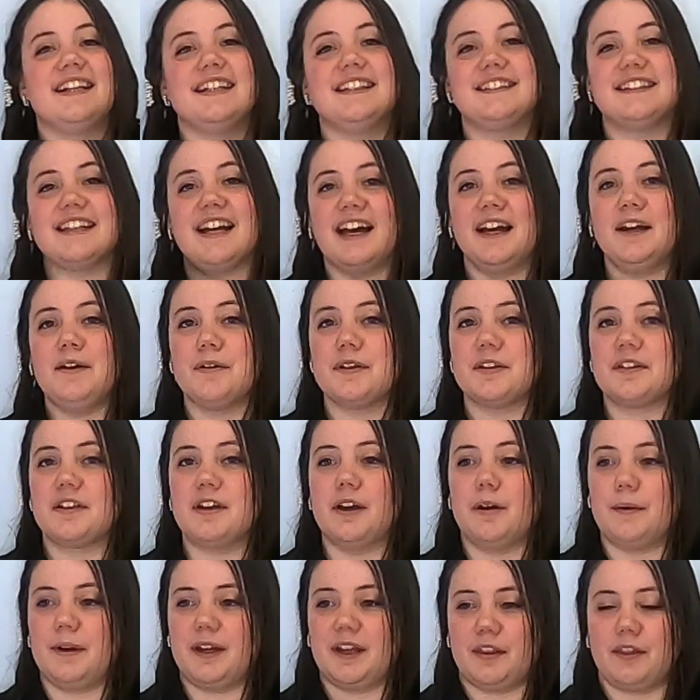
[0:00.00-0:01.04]
is I was
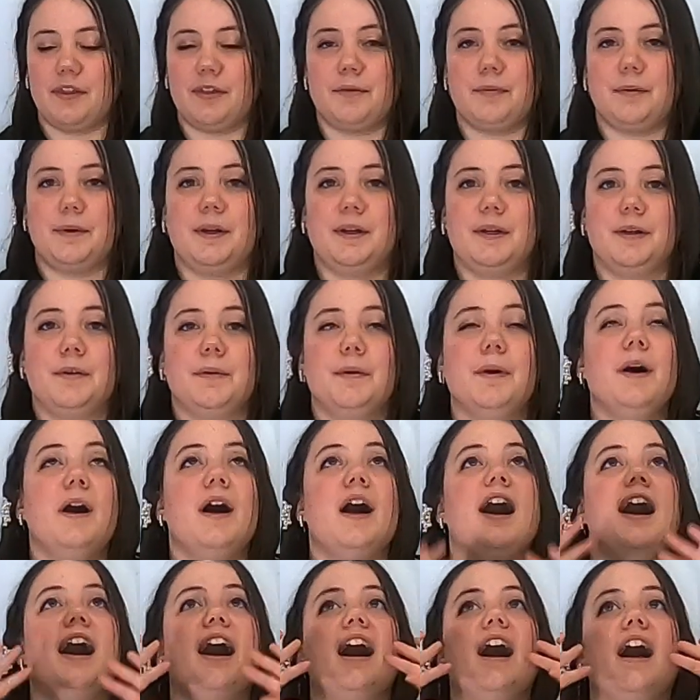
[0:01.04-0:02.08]
going through
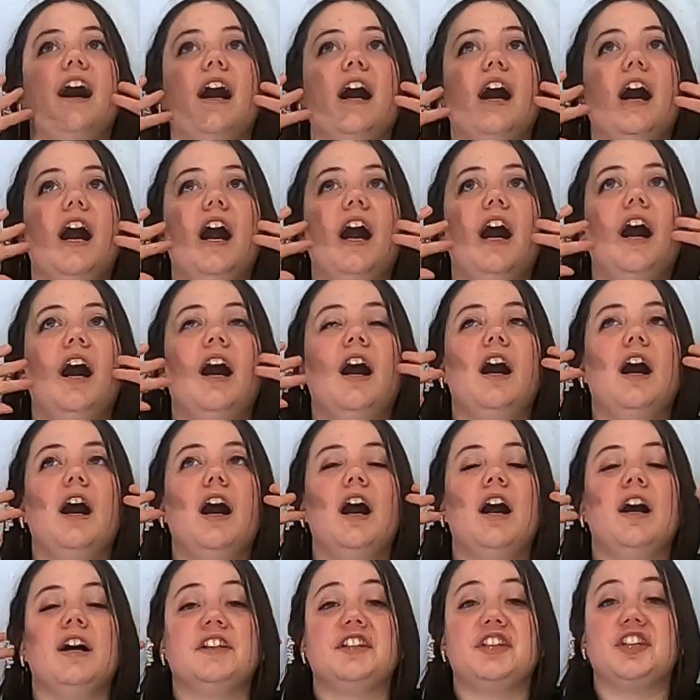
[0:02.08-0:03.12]

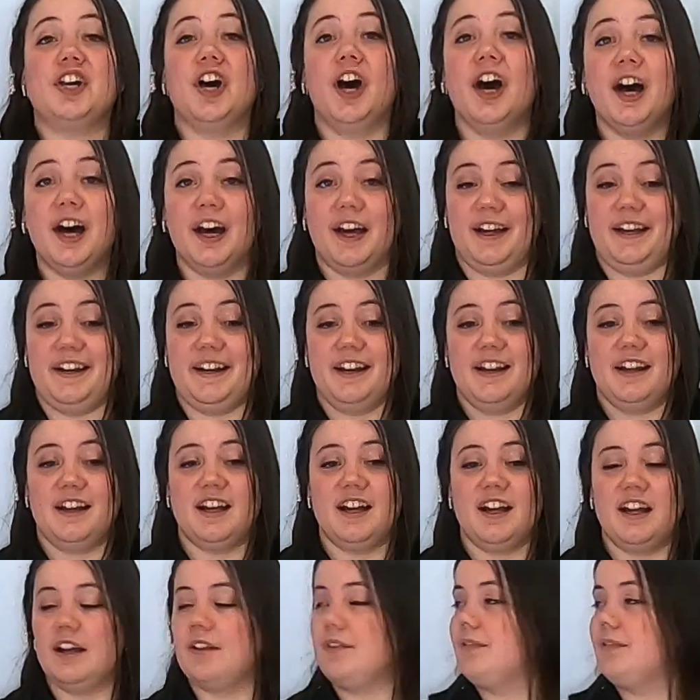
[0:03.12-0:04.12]
a ton.